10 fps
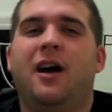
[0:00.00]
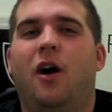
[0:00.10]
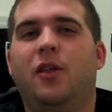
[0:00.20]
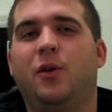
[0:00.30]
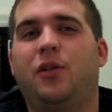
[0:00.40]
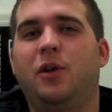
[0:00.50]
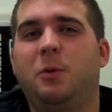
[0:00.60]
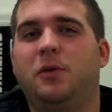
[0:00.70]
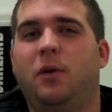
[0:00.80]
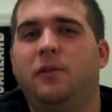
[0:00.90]
Although
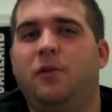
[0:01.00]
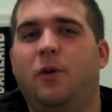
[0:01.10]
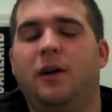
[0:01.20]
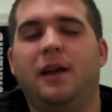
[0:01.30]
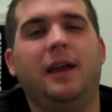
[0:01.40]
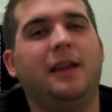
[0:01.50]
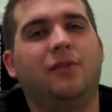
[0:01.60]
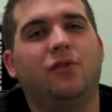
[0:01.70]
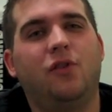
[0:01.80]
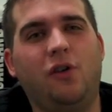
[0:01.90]
31-24,
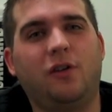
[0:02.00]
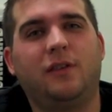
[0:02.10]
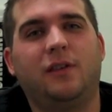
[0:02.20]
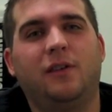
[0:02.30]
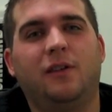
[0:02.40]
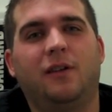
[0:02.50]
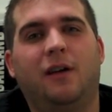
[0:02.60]
it looked